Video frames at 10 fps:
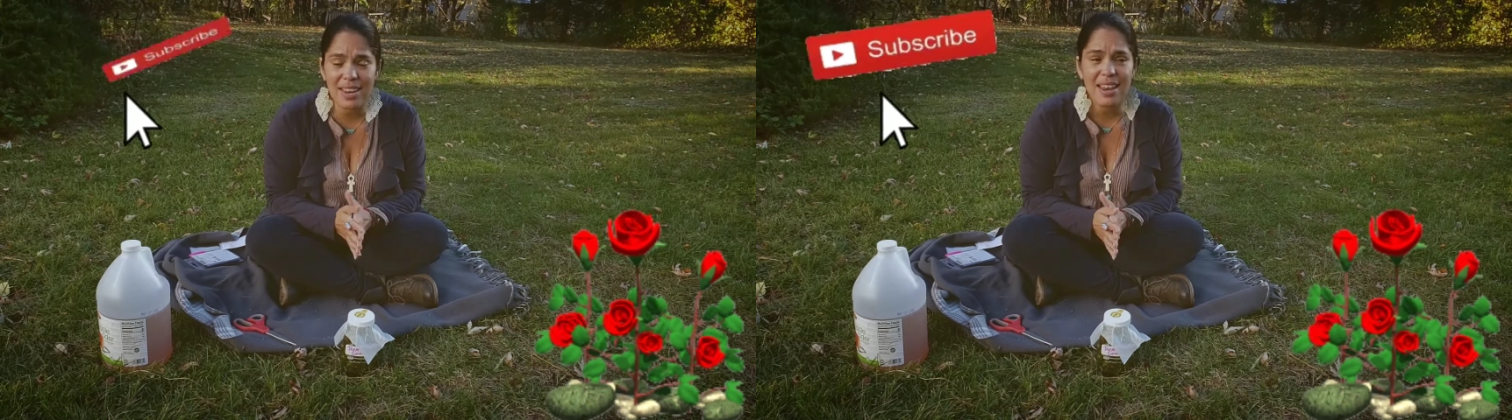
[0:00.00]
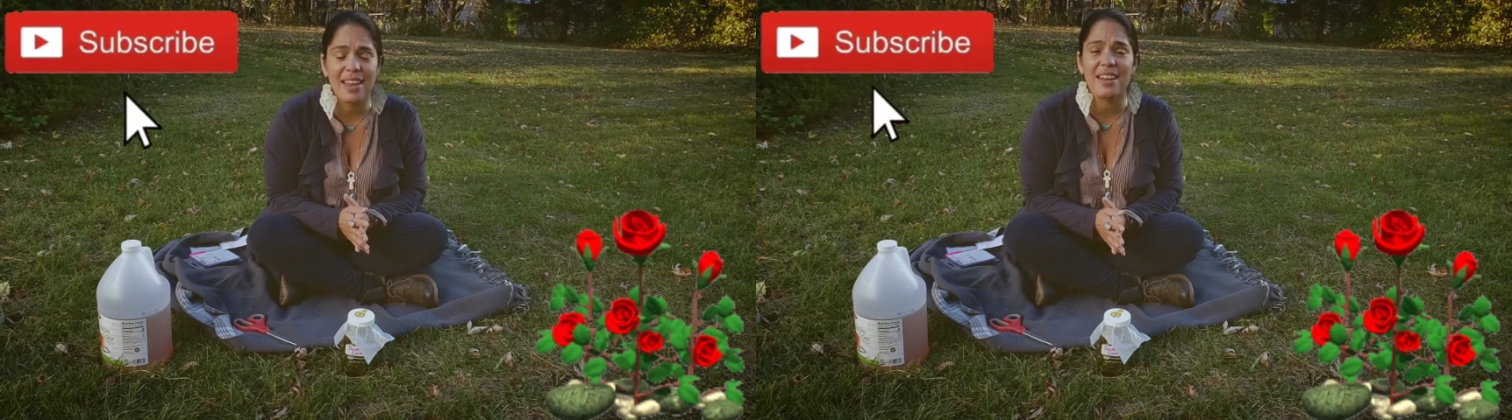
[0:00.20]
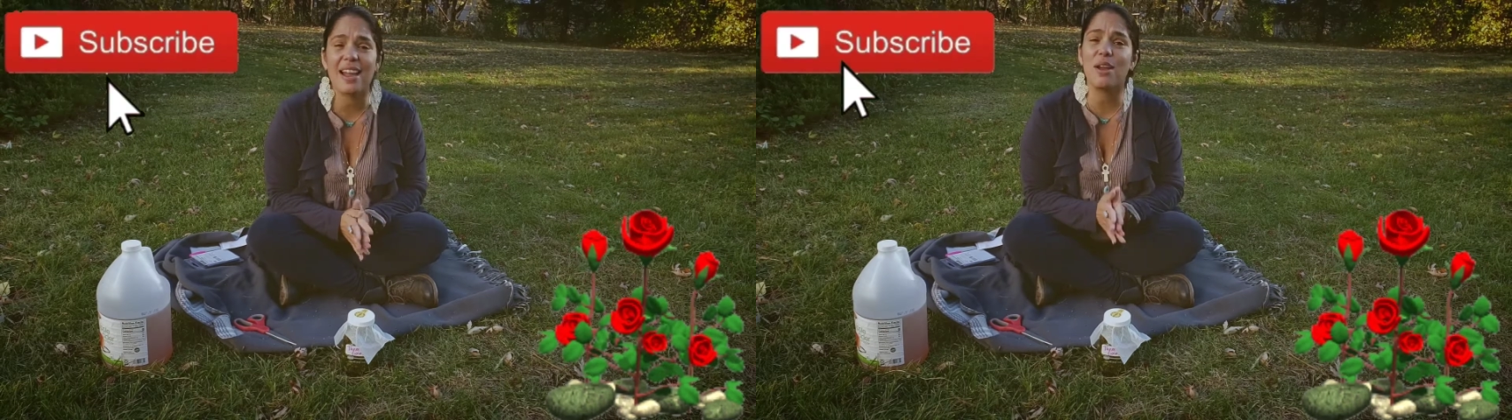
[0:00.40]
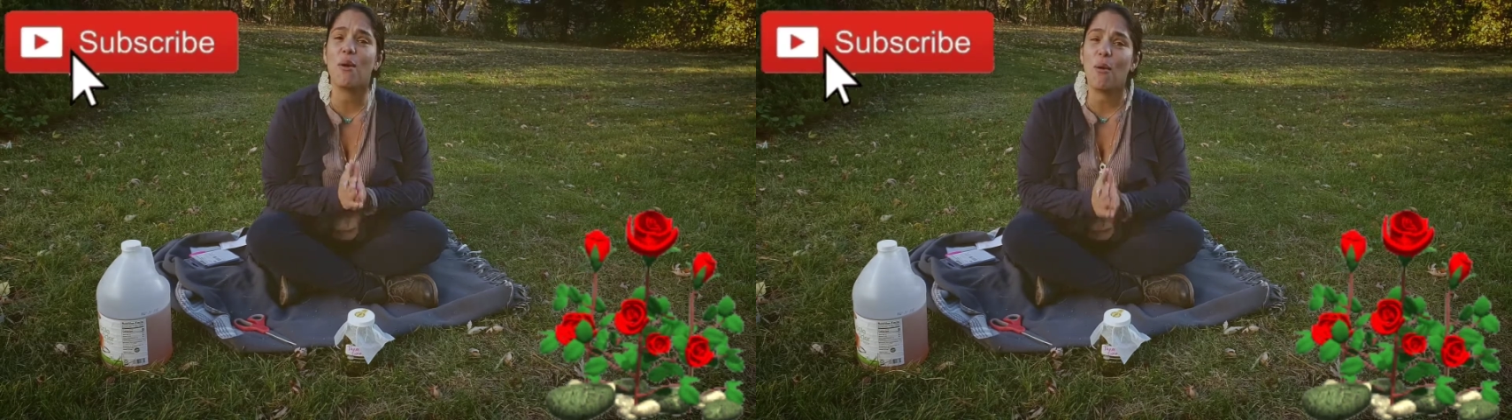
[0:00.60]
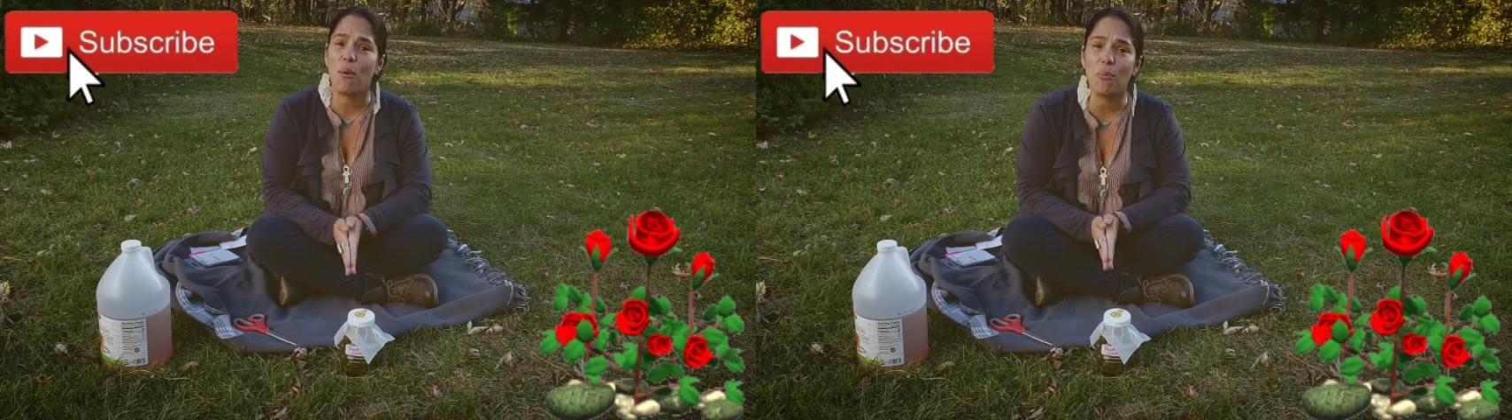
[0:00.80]
and I
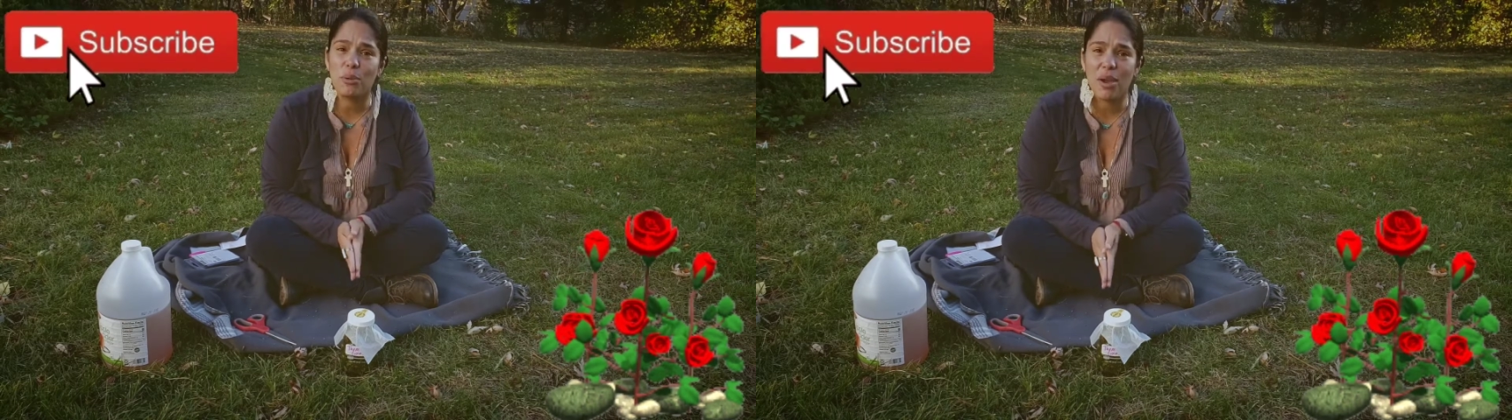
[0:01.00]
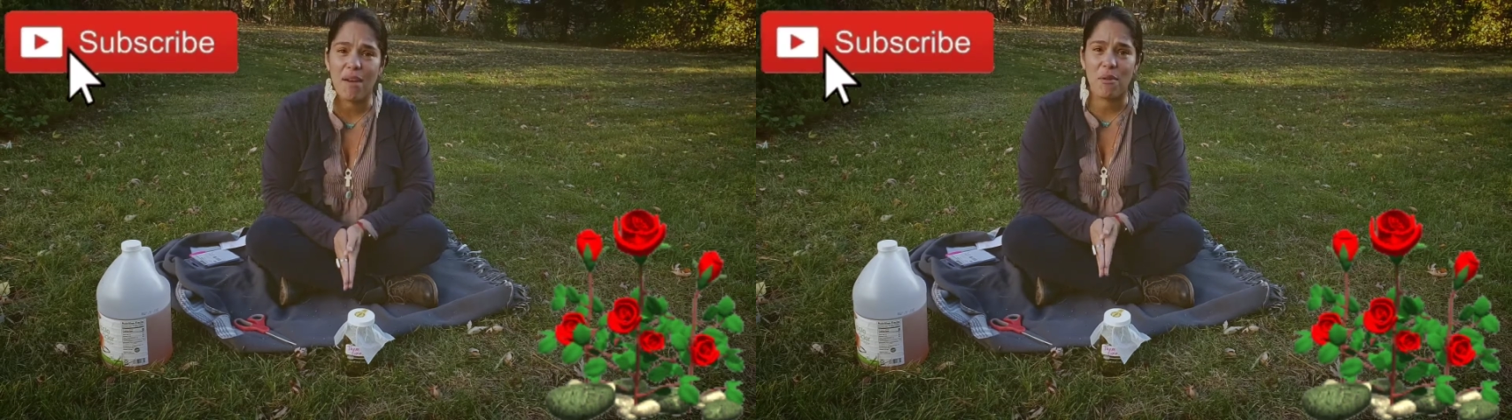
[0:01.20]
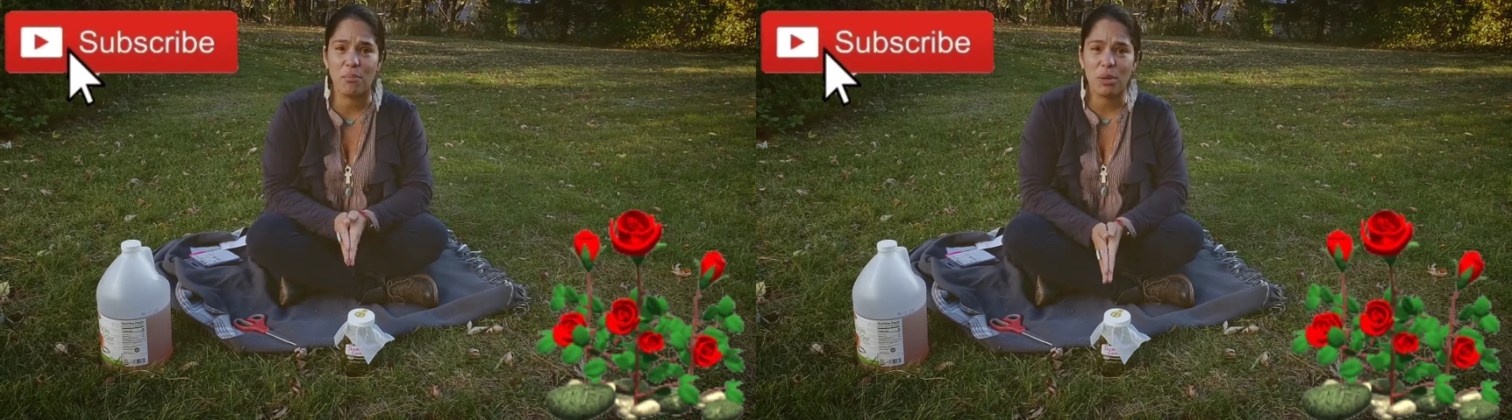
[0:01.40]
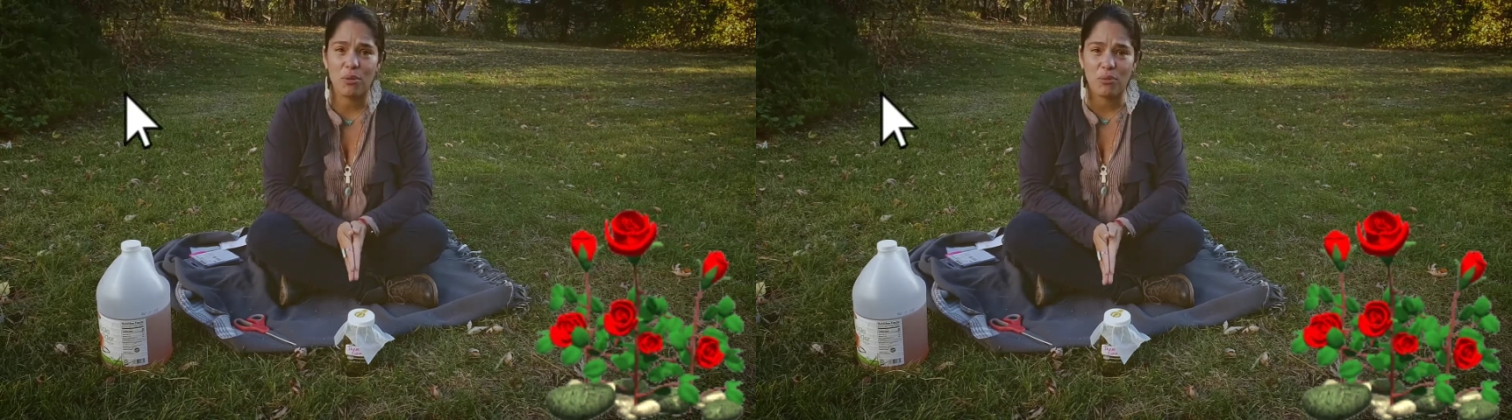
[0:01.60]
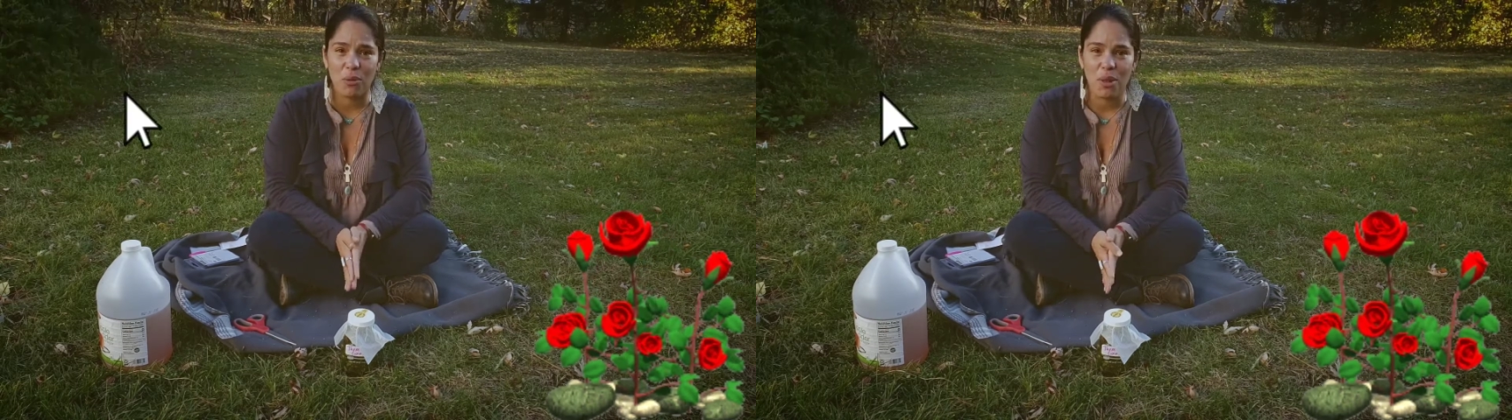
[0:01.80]
hope you have a
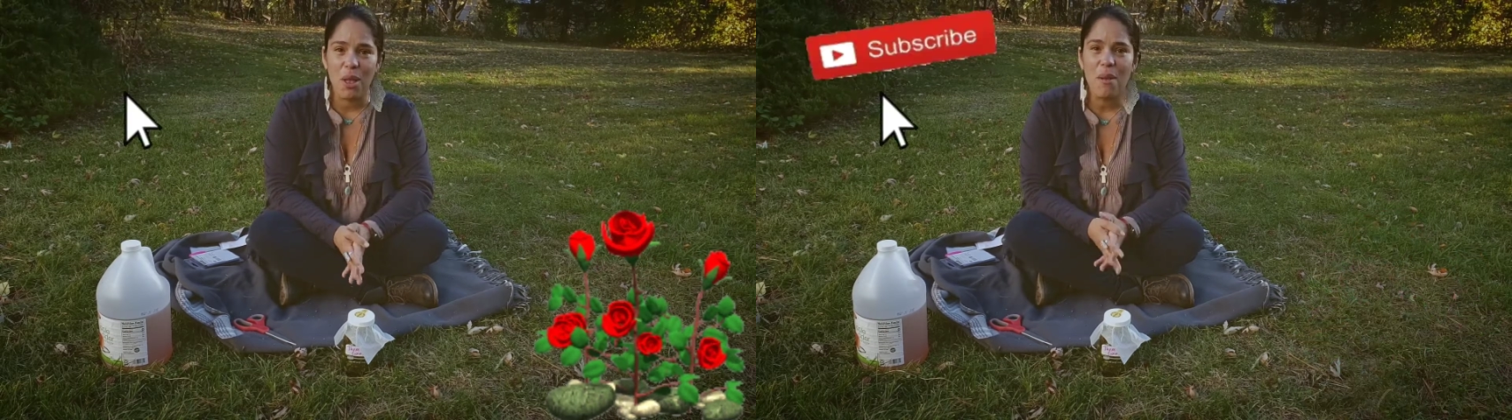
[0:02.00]
beautiful,